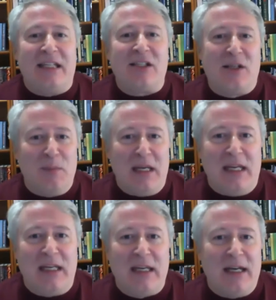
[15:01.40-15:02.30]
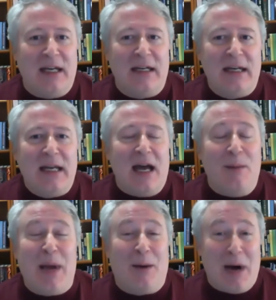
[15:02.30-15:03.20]
to me
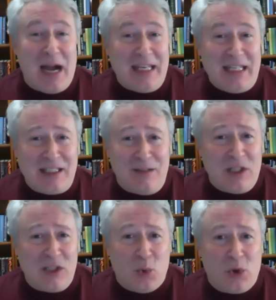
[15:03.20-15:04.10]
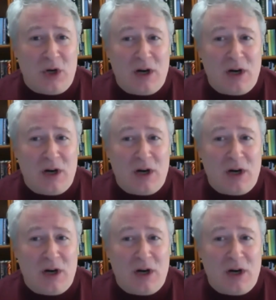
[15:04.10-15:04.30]
about my addictive disorder.